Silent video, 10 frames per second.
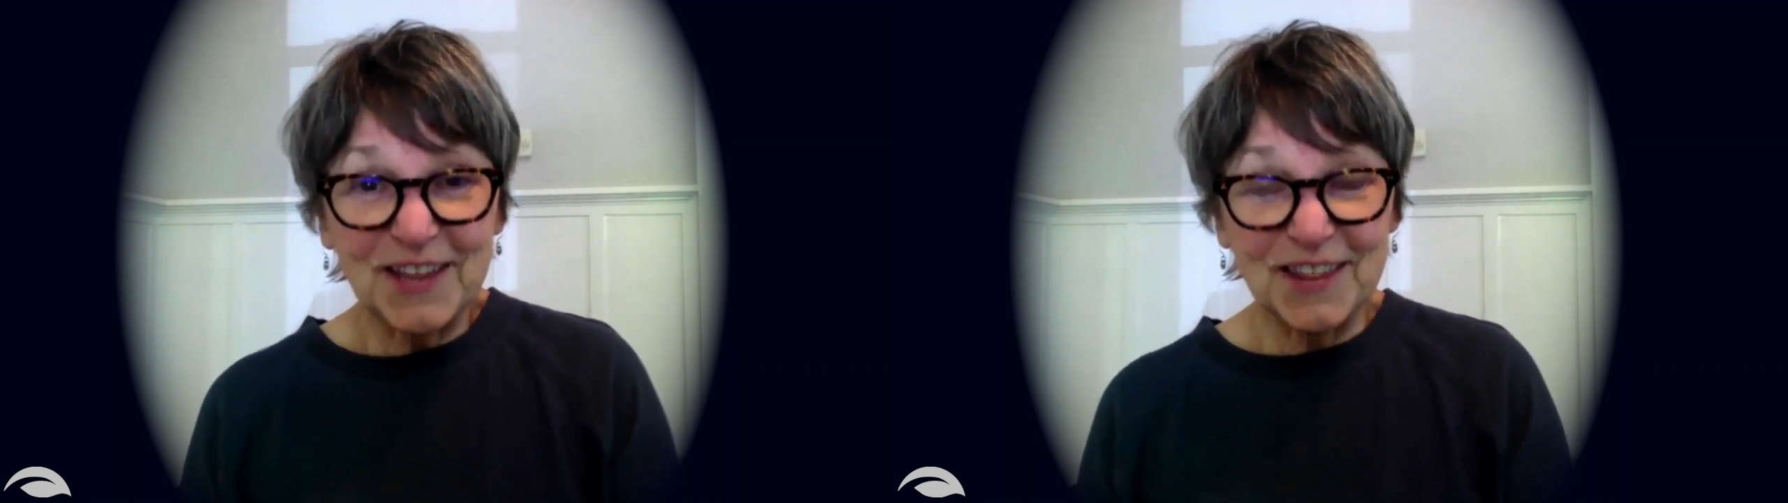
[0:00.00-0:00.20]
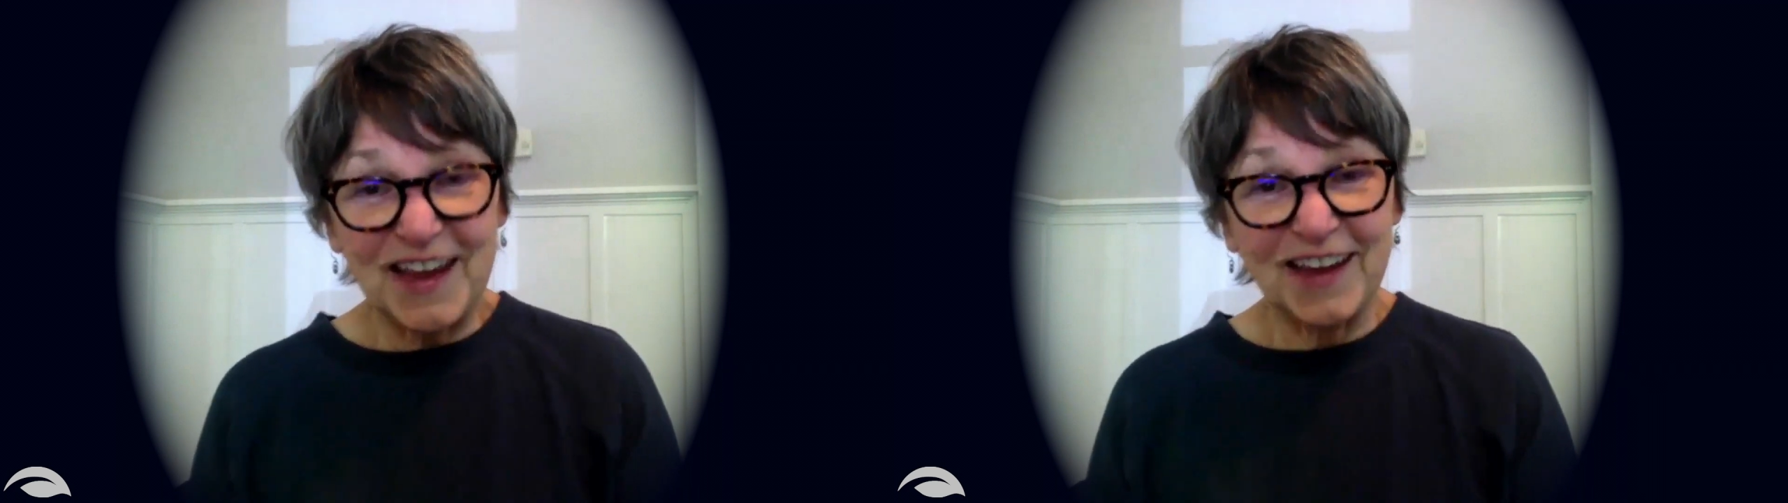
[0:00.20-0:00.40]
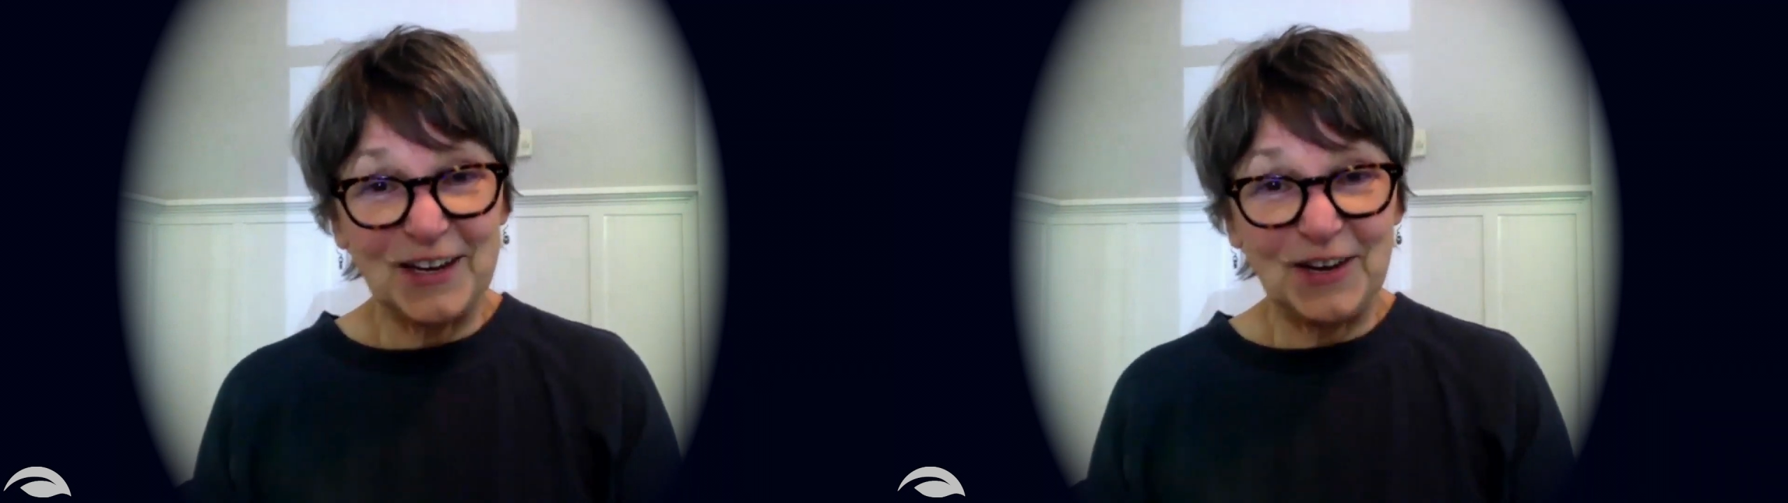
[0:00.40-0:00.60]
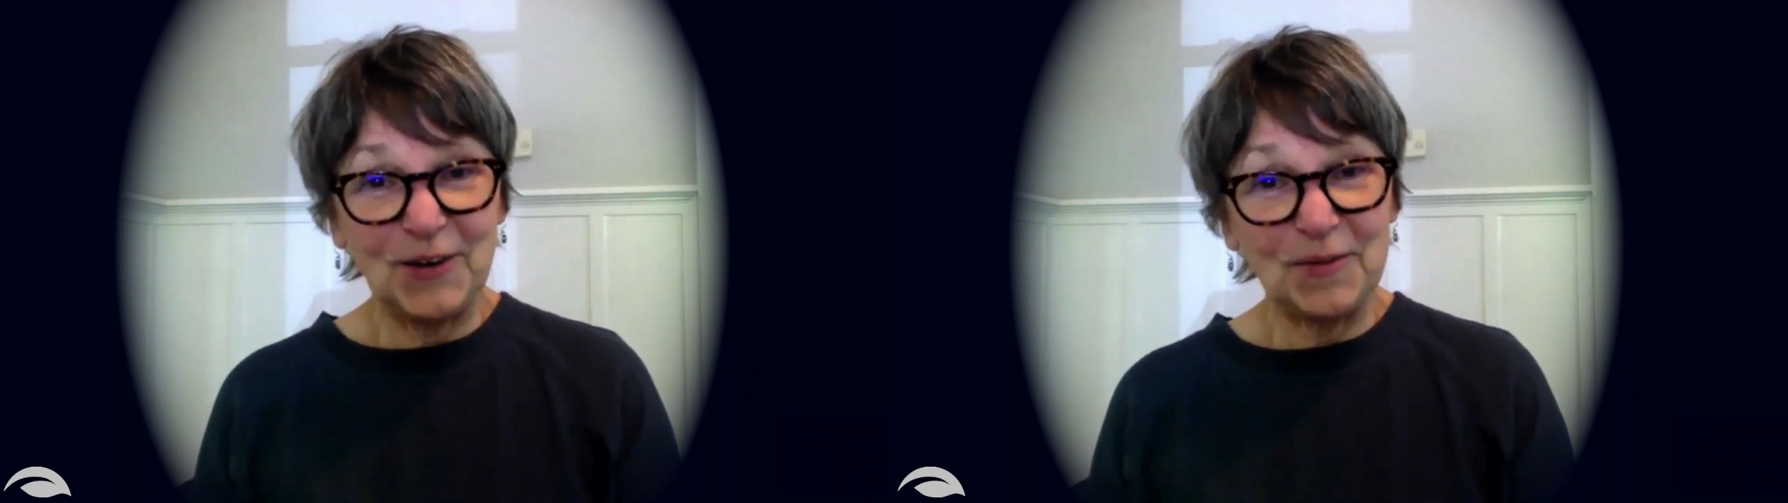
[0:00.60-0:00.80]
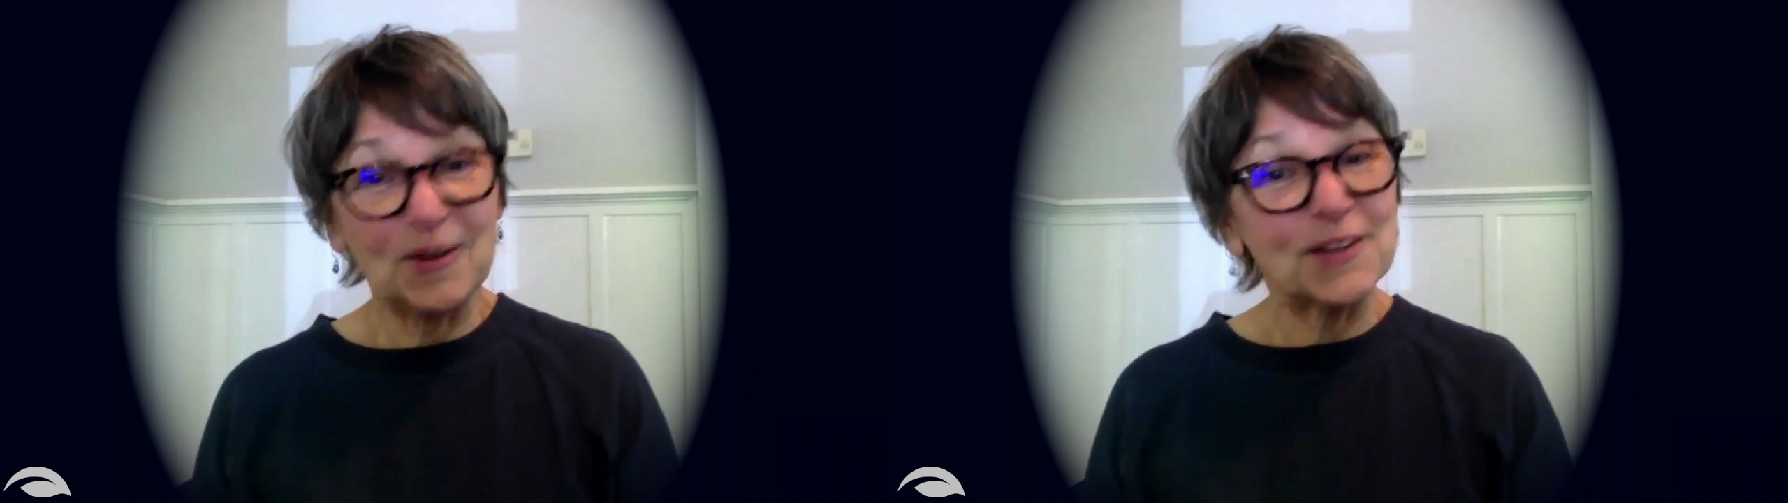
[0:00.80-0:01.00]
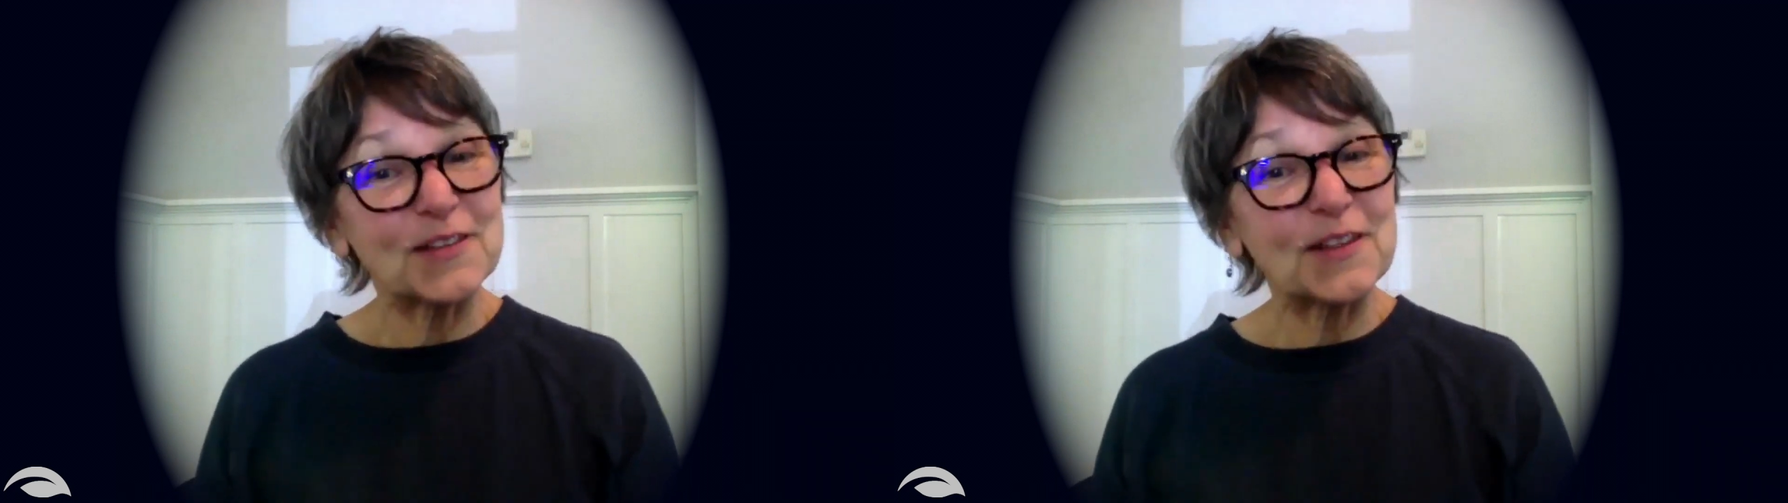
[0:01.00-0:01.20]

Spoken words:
that year was